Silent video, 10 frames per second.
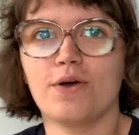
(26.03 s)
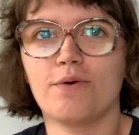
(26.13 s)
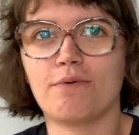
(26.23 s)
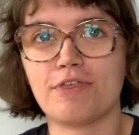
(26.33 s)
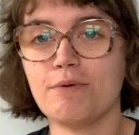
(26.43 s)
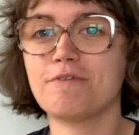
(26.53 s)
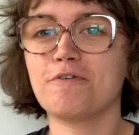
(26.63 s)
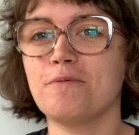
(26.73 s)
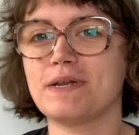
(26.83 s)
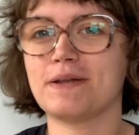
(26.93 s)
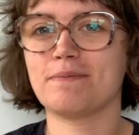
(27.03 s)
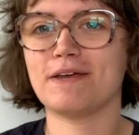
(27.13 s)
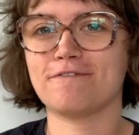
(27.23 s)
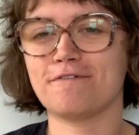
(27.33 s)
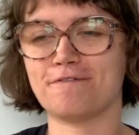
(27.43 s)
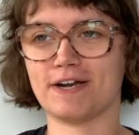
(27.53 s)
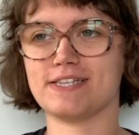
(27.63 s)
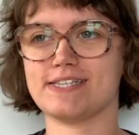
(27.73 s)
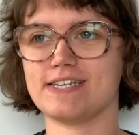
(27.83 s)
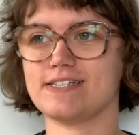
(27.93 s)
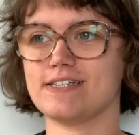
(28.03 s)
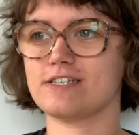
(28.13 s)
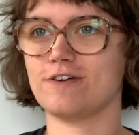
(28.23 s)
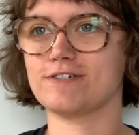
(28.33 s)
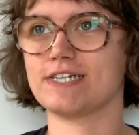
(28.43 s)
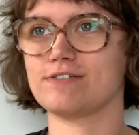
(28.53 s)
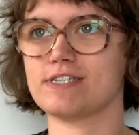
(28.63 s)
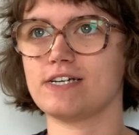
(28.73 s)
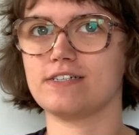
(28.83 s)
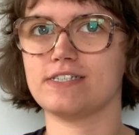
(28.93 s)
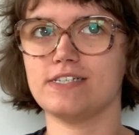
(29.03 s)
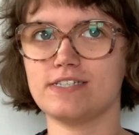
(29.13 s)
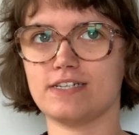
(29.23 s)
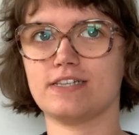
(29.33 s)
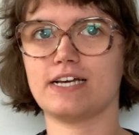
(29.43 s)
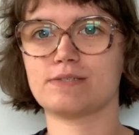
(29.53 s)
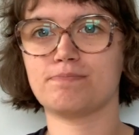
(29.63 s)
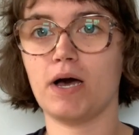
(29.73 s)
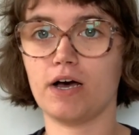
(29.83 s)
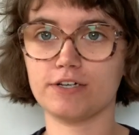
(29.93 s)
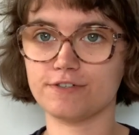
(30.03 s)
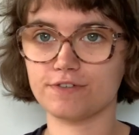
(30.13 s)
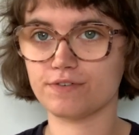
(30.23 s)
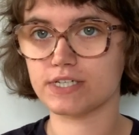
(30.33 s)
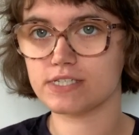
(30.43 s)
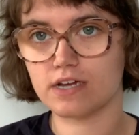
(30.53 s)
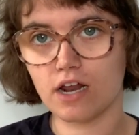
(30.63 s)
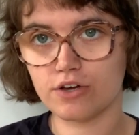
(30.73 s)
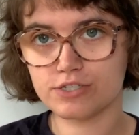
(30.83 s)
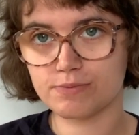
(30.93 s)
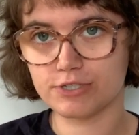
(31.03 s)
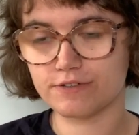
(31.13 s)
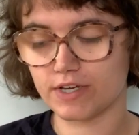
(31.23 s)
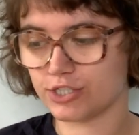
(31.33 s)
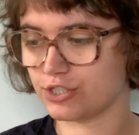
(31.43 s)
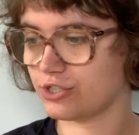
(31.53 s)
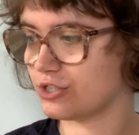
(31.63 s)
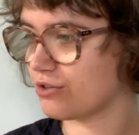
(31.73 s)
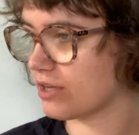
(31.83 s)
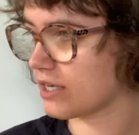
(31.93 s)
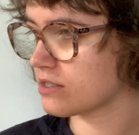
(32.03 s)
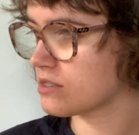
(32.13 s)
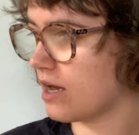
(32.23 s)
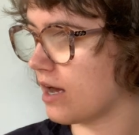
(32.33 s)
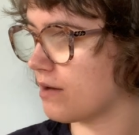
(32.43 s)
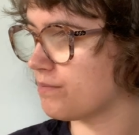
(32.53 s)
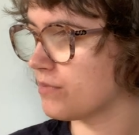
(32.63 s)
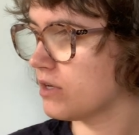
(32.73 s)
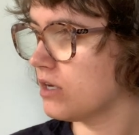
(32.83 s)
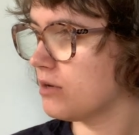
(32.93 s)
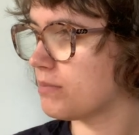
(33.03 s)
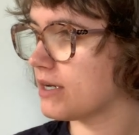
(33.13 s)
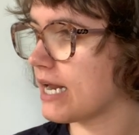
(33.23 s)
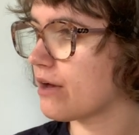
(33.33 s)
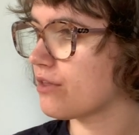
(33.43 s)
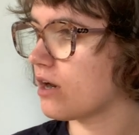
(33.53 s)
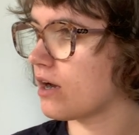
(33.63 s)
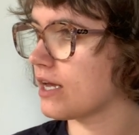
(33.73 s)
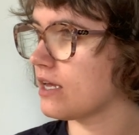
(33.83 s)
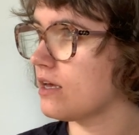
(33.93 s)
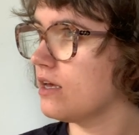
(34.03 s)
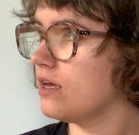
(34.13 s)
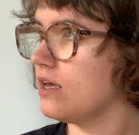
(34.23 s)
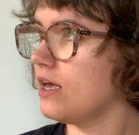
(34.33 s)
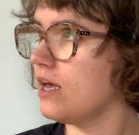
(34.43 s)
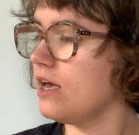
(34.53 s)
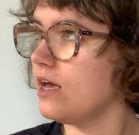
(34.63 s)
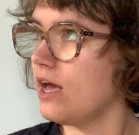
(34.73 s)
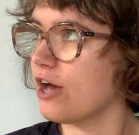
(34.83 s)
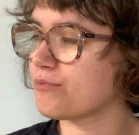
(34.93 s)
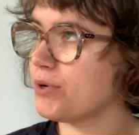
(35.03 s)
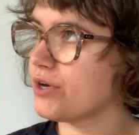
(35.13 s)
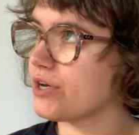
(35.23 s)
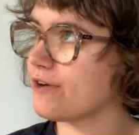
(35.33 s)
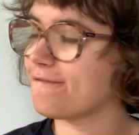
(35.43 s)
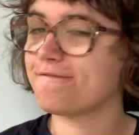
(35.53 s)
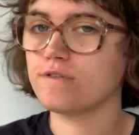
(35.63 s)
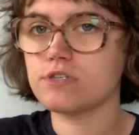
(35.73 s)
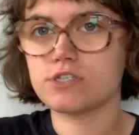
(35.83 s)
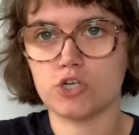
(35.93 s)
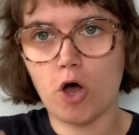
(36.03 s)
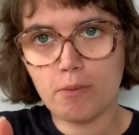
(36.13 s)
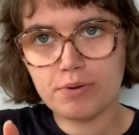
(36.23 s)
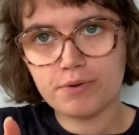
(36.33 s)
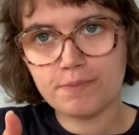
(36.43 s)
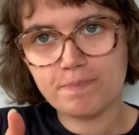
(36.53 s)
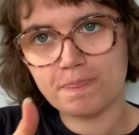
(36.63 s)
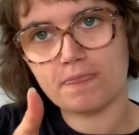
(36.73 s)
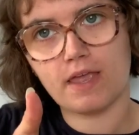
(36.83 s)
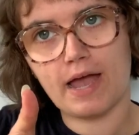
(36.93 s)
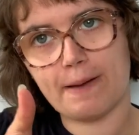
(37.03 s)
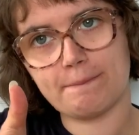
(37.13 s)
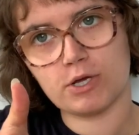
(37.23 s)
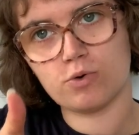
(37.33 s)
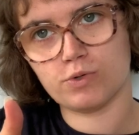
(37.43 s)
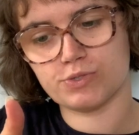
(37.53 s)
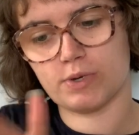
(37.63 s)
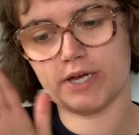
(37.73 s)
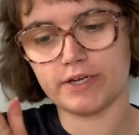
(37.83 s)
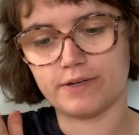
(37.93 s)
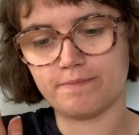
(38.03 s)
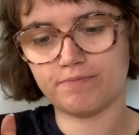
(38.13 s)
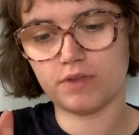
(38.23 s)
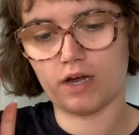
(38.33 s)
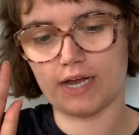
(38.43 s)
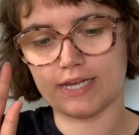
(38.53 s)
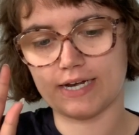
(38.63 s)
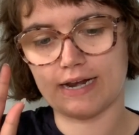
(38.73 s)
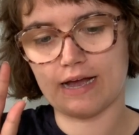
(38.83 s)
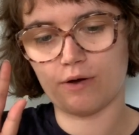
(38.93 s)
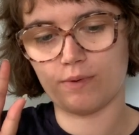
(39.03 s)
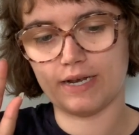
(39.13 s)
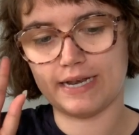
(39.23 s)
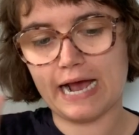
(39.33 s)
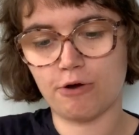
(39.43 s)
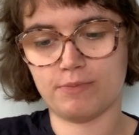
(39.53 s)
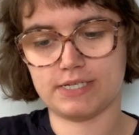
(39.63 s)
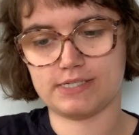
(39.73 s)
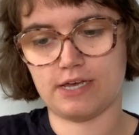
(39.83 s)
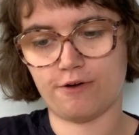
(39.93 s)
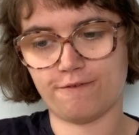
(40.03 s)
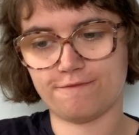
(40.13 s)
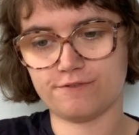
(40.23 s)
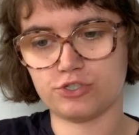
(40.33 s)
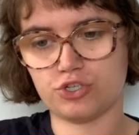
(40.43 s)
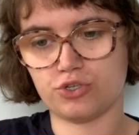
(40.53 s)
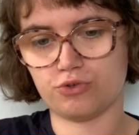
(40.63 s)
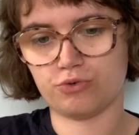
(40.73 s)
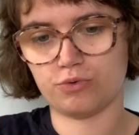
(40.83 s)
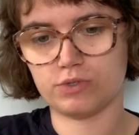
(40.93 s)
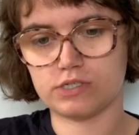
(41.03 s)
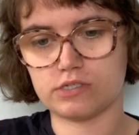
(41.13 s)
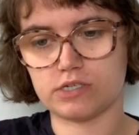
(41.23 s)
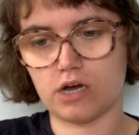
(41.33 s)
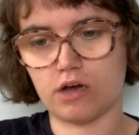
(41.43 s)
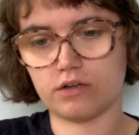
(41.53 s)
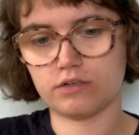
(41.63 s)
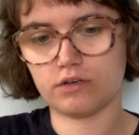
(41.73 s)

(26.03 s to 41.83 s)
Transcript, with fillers: well, I think we've all been in a bit of a frenzy since lockdown started and that's part of the reason I lost motivation to do things. Um, but now that I have put a full stop at my coursework, I can now allow myself to start